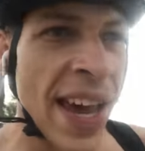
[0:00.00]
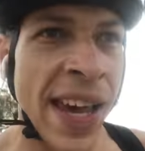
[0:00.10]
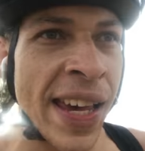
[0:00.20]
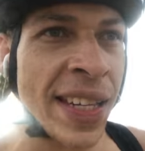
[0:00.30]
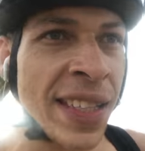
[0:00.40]

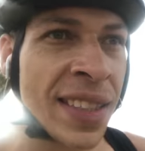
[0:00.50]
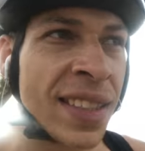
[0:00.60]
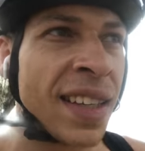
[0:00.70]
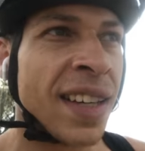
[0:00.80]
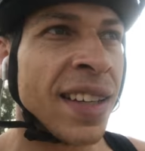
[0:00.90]

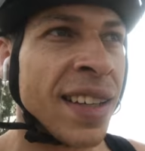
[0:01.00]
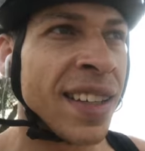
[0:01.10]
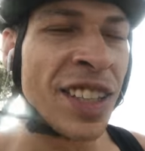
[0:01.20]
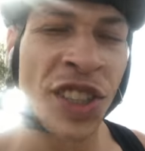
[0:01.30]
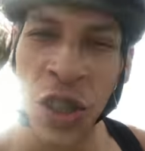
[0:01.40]
as
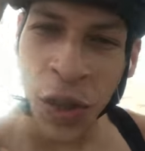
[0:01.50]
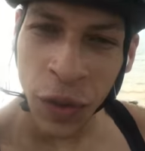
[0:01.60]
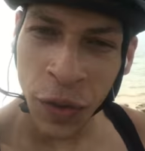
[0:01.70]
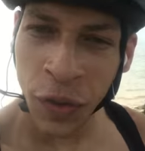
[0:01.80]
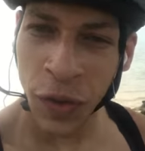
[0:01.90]
a
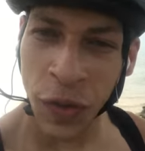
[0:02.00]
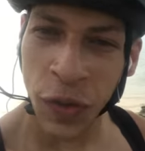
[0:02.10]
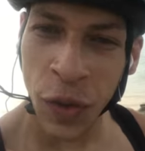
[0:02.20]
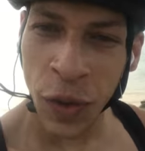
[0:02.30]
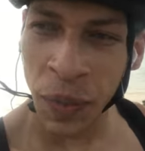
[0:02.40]
journal
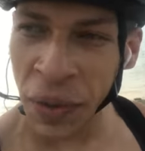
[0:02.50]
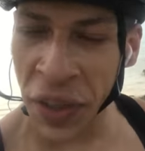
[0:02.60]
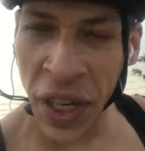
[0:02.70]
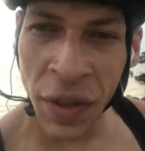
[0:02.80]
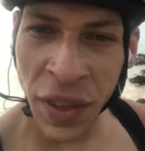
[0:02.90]
for my
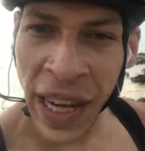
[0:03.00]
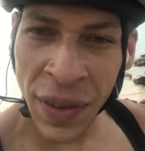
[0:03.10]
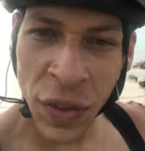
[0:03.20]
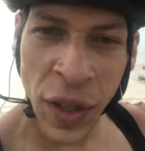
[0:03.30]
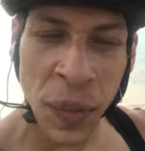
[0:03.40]
recovery
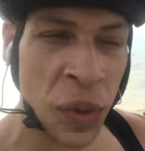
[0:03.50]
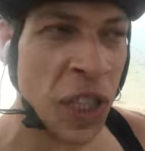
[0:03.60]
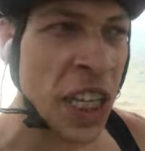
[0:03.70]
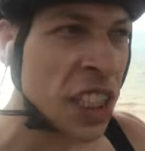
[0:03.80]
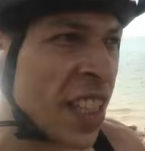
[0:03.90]
after
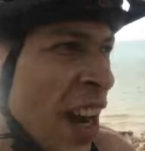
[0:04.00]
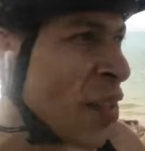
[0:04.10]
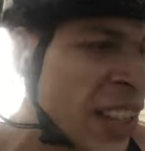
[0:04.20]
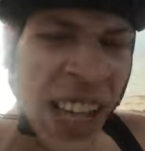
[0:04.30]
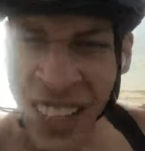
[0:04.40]
amputation, and I
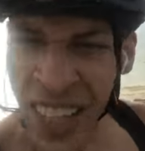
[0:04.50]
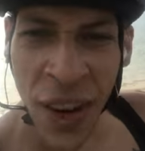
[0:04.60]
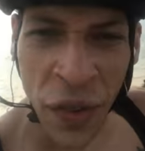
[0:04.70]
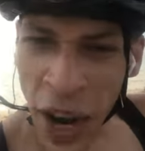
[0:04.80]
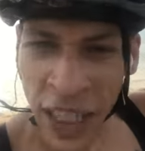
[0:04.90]
realized I
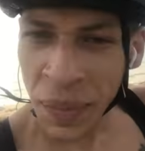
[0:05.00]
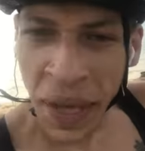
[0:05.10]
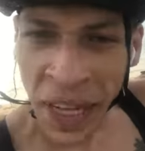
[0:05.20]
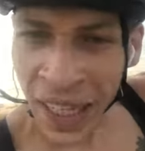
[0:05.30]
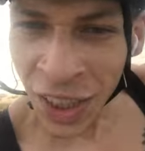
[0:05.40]
never actually
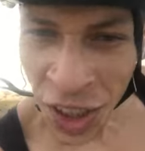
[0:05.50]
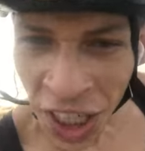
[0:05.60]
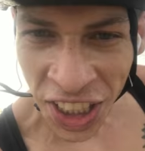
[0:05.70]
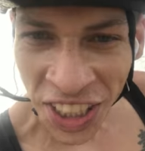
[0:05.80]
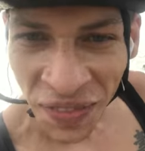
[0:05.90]
made an
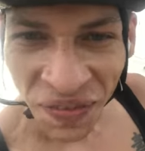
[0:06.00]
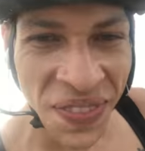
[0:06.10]
introduction.